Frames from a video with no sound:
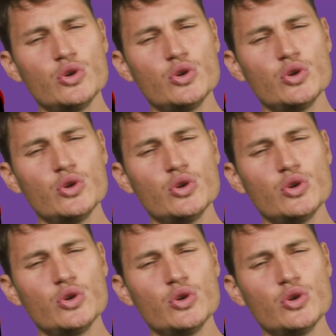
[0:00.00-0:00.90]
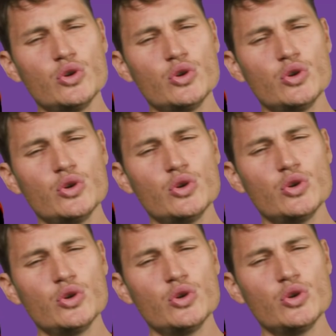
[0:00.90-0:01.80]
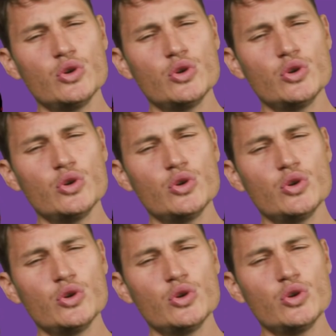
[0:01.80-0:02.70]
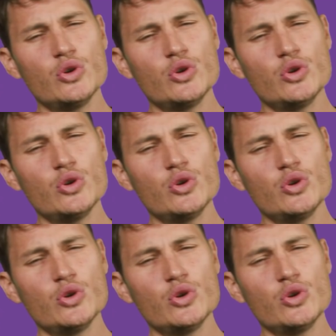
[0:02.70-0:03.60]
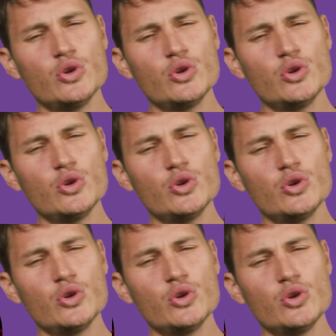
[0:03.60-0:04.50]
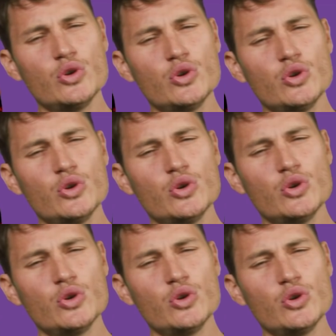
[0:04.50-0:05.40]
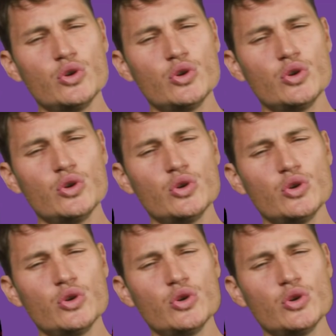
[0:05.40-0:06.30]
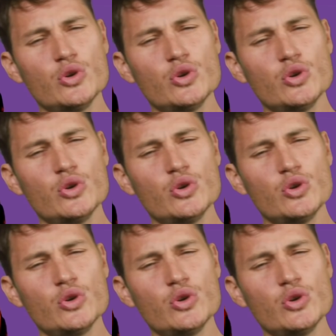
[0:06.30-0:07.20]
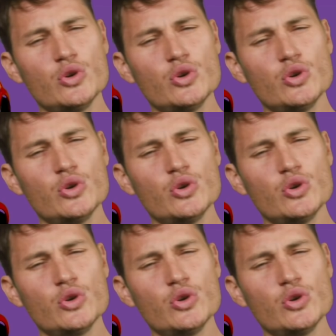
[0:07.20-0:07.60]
[no speech]